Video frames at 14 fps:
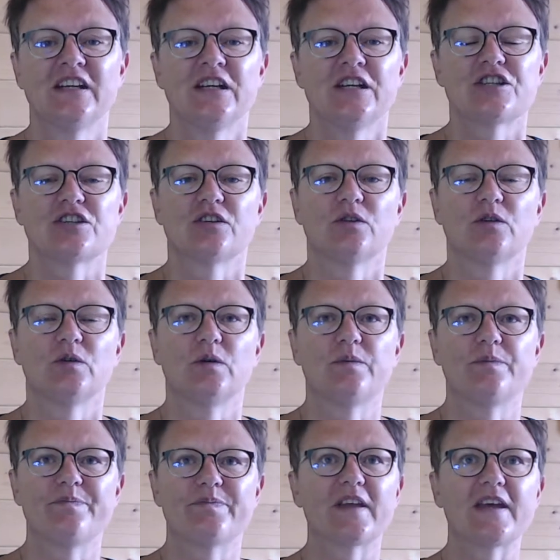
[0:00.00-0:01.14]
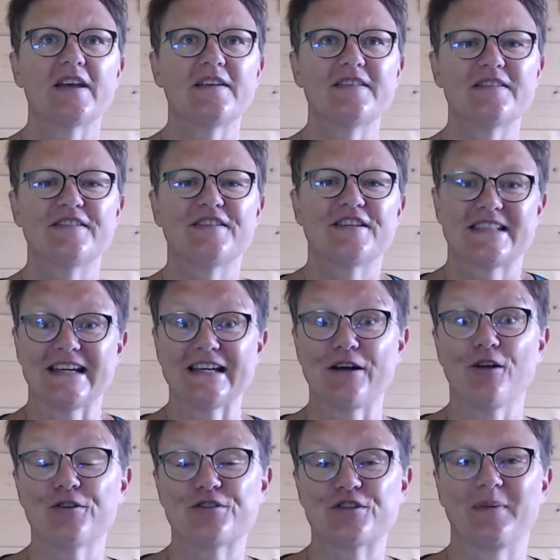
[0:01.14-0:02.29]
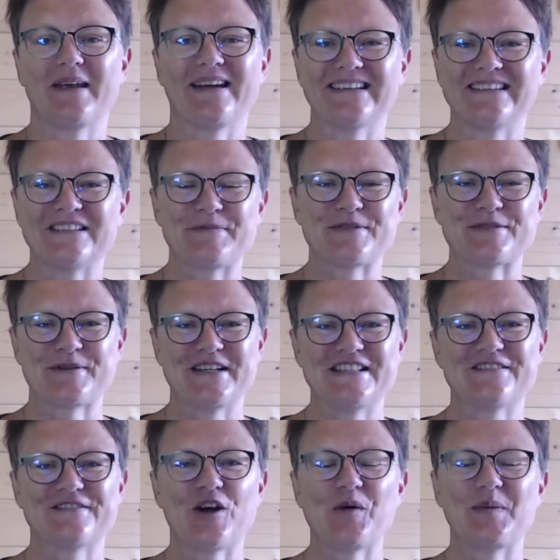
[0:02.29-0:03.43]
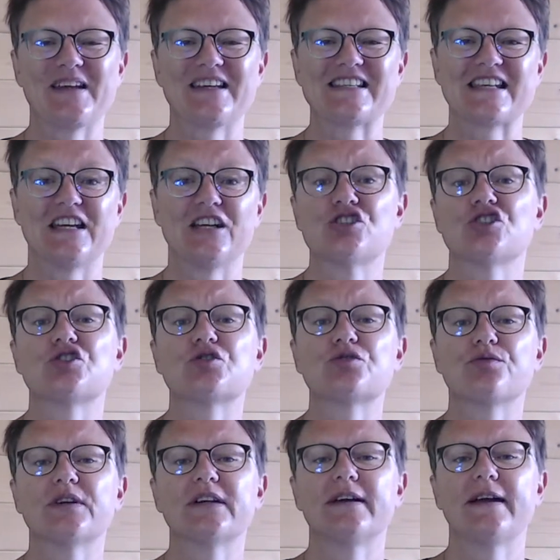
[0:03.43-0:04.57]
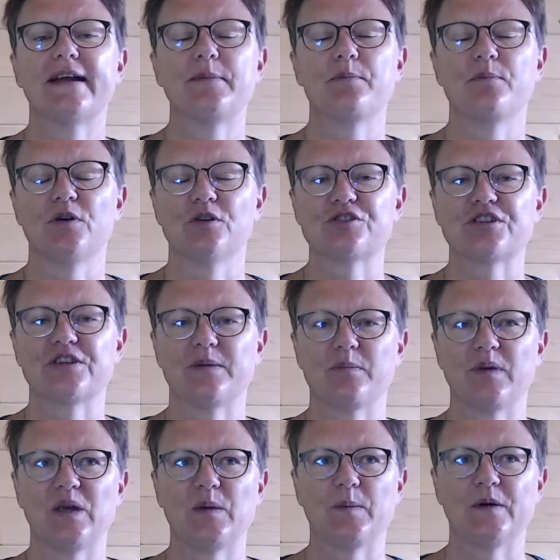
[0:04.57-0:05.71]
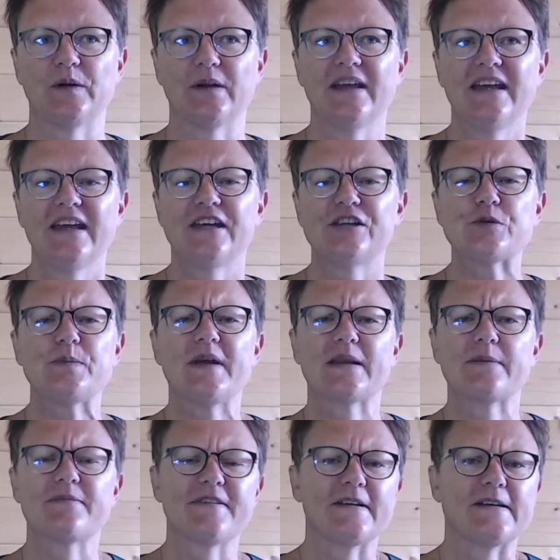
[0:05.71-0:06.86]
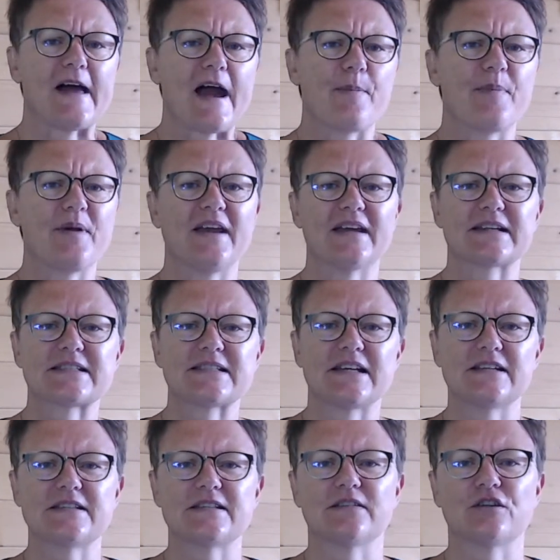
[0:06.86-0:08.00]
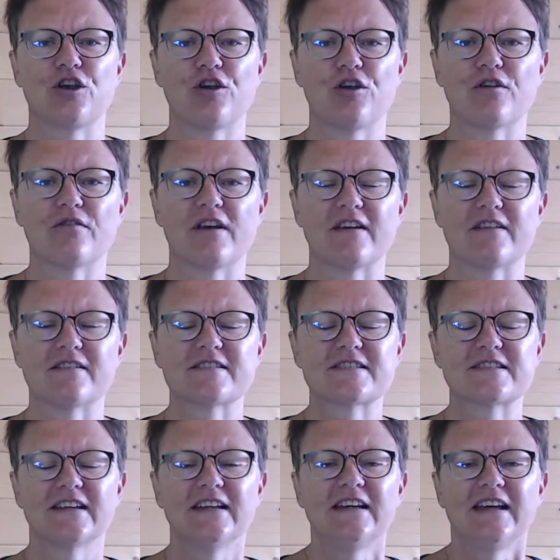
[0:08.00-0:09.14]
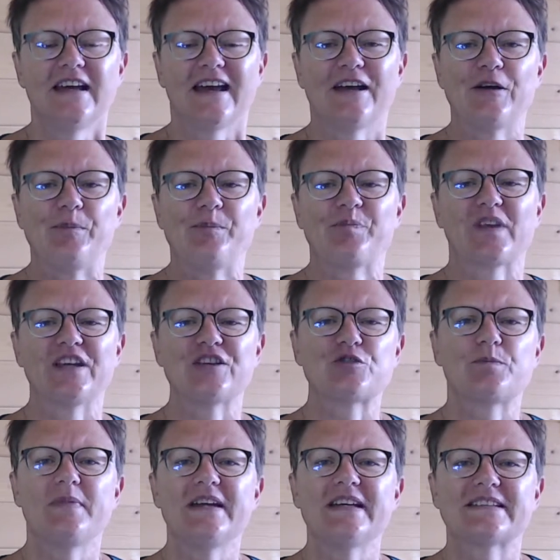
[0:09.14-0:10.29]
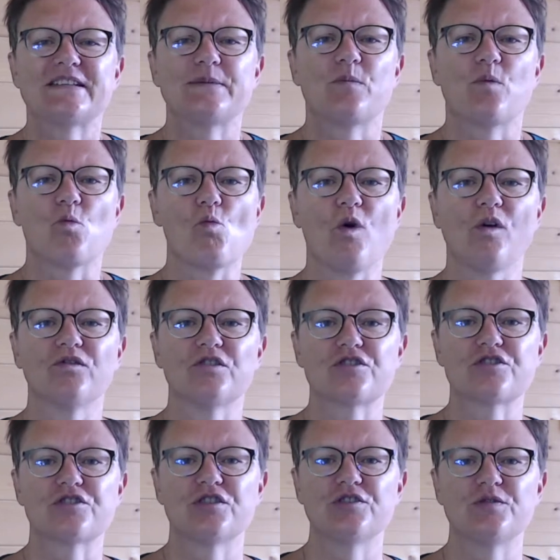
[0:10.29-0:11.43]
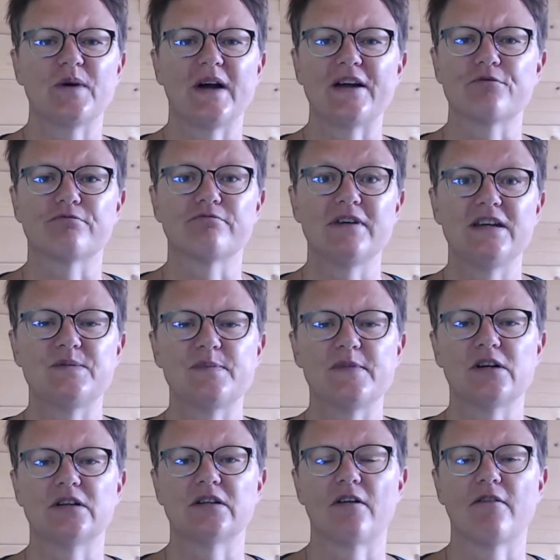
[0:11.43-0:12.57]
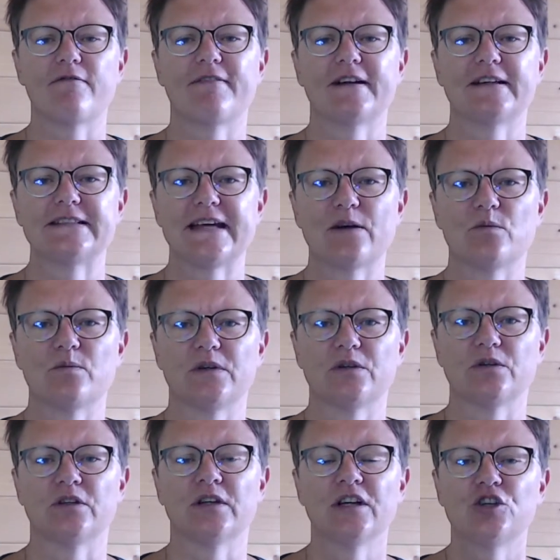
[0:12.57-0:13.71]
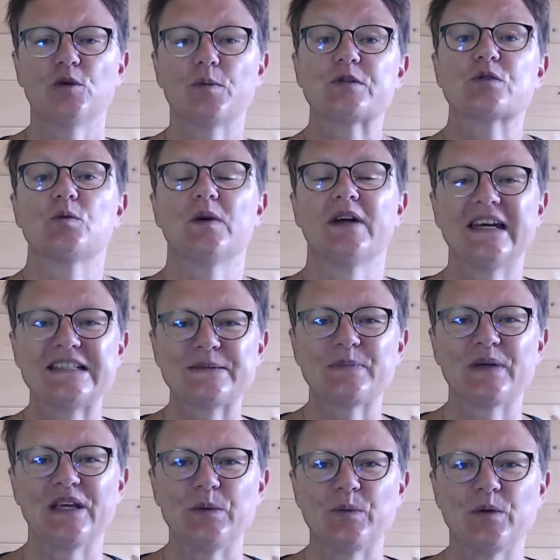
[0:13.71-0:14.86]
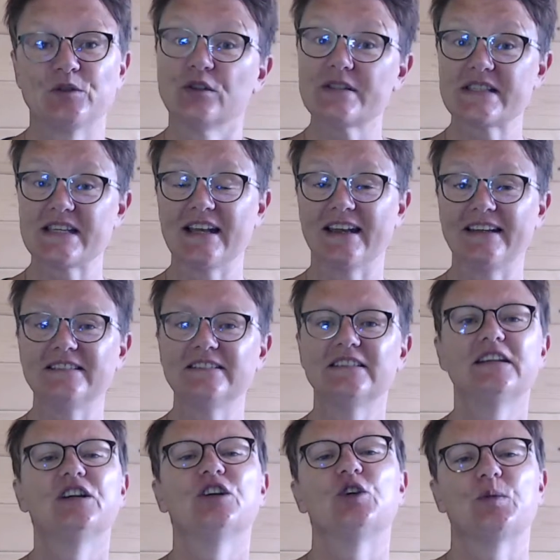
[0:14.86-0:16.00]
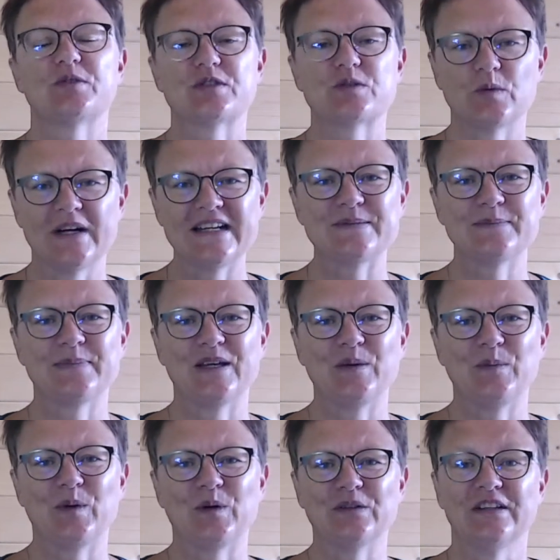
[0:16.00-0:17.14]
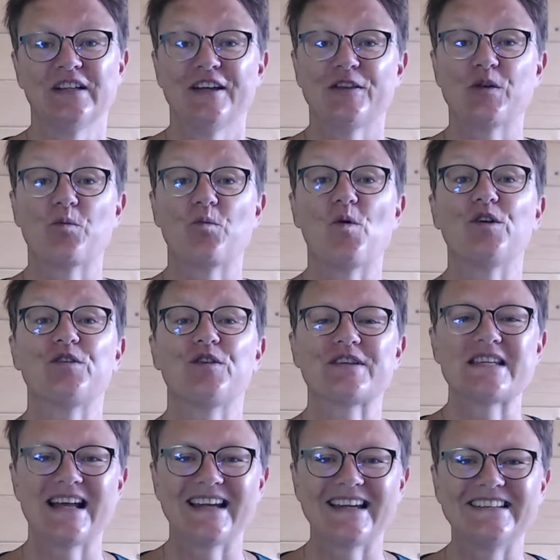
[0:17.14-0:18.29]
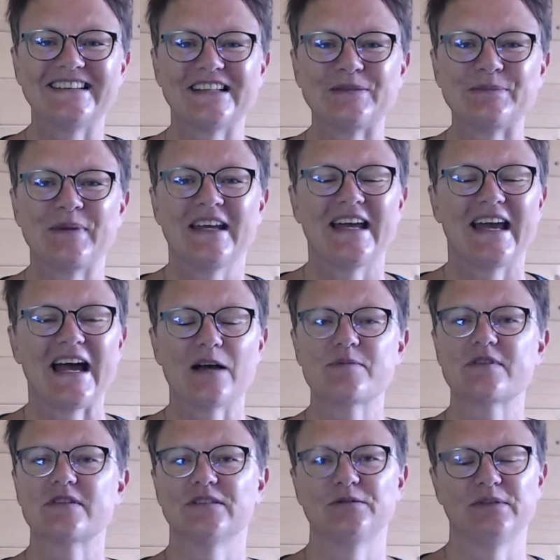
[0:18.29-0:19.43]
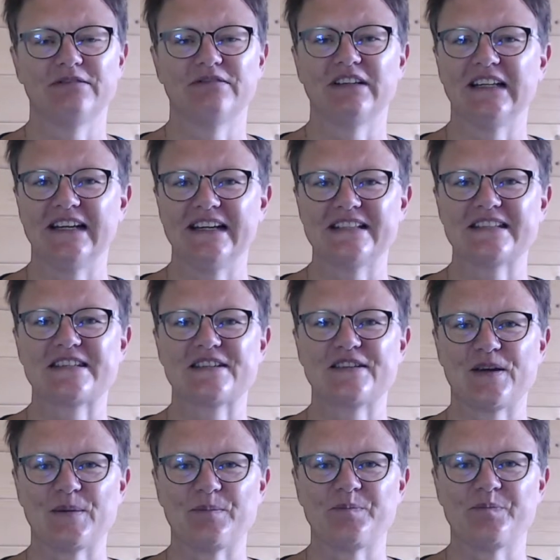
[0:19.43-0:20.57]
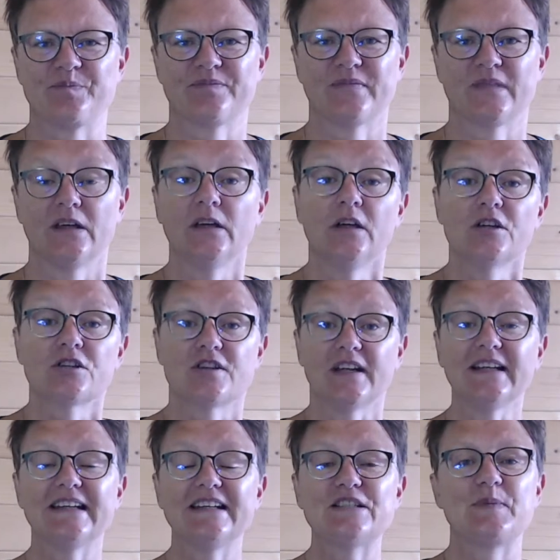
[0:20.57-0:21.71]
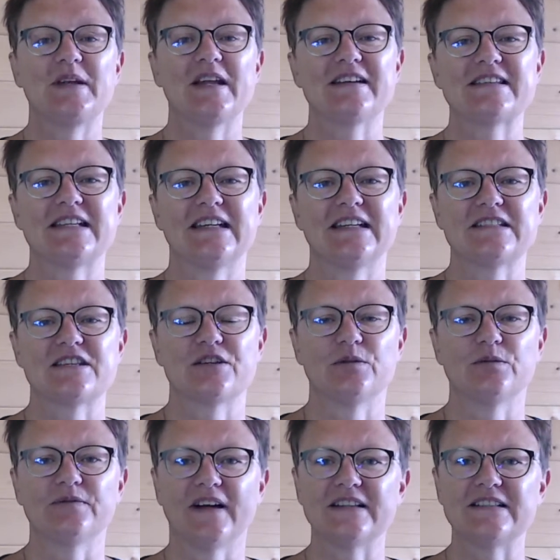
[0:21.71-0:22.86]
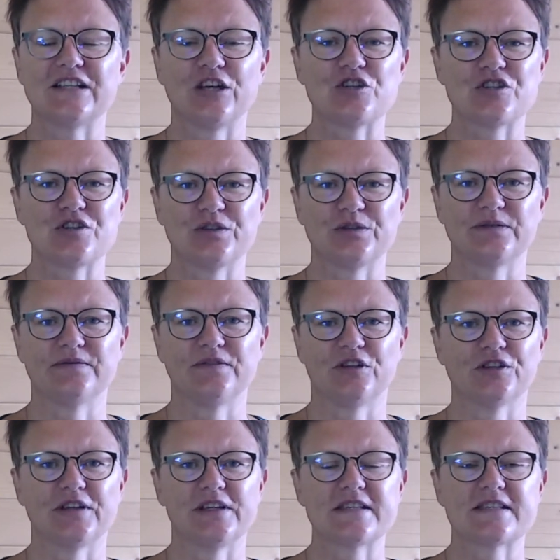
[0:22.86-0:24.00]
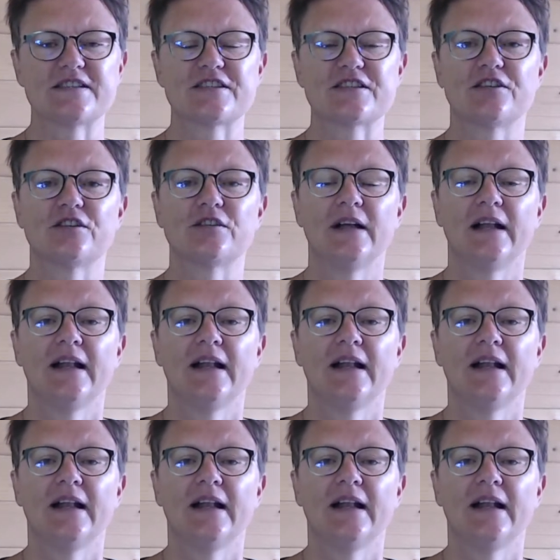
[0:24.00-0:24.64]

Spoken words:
So the psychology behind persuasive copy is that it should trigger an emotion in people. It should make them feel happy, excited, curious. It should make them want to either read more or find out more. You're persuading people, not selling, you're persuading people that what you're telling them absolutely relates to them. So that leads me nicely into finding your tone of voice. So